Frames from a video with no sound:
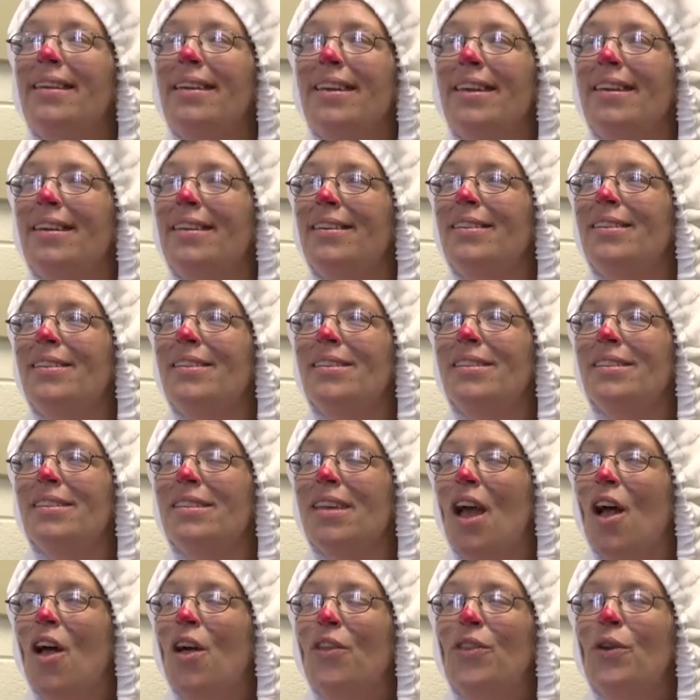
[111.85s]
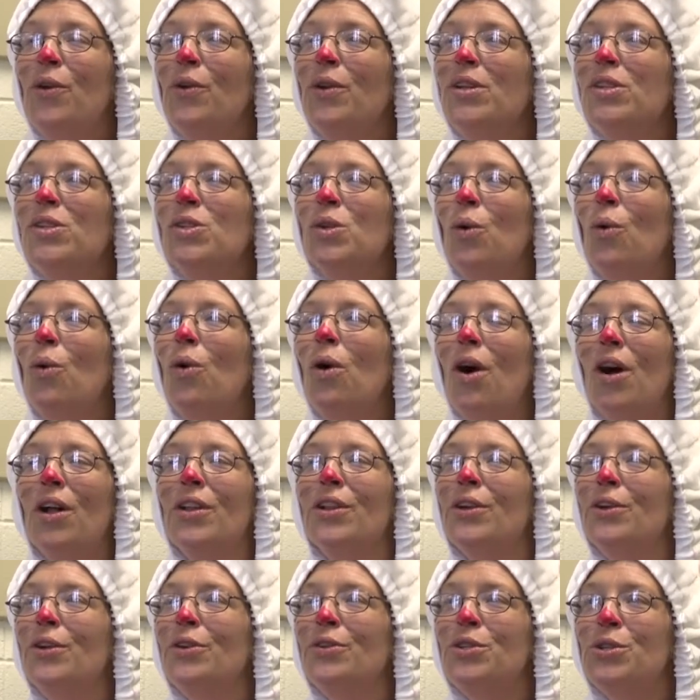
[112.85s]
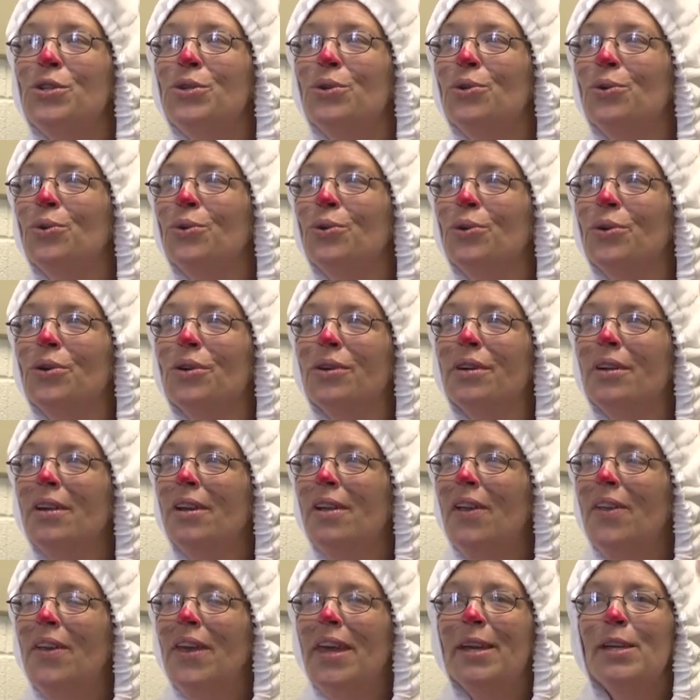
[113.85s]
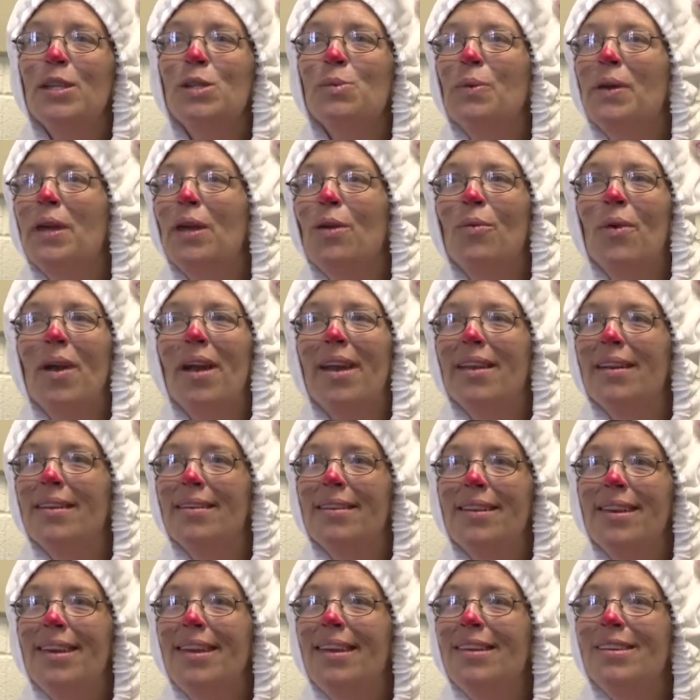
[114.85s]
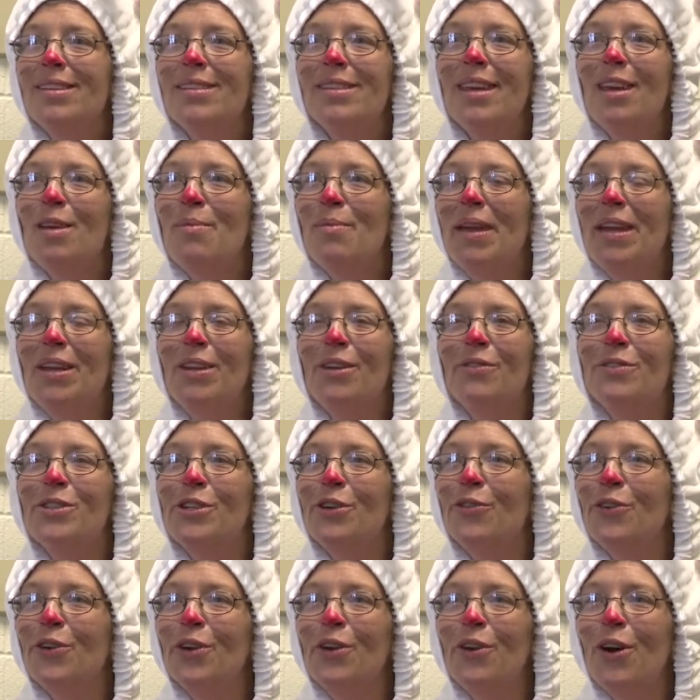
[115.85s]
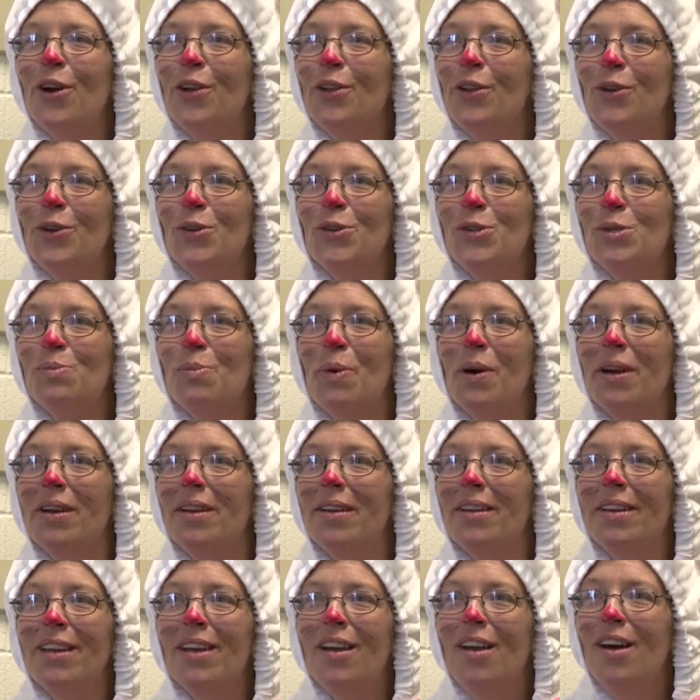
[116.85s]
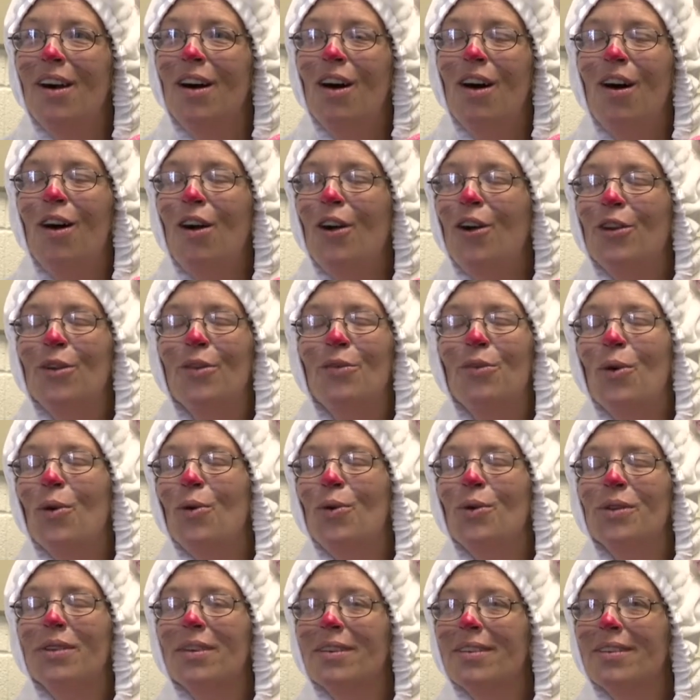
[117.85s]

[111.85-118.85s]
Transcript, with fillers: is, there is no color to explain Ryan. He is a man of different colors, but a heart of gold.